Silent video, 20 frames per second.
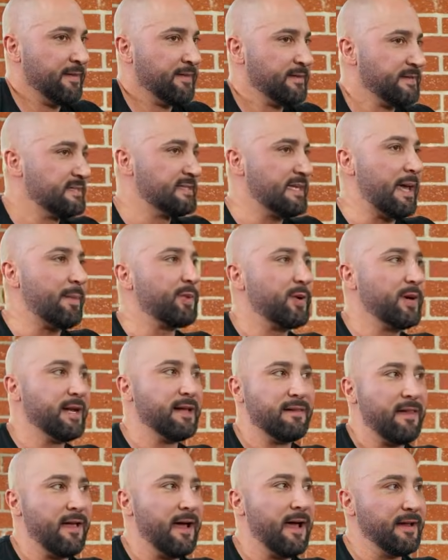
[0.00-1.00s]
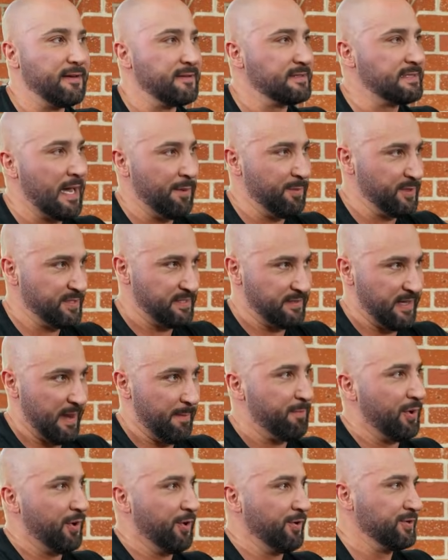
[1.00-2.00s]
Separating line is how much of
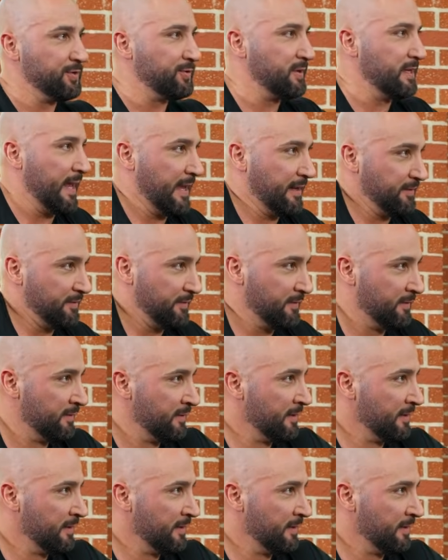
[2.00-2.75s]
that burn you can handle.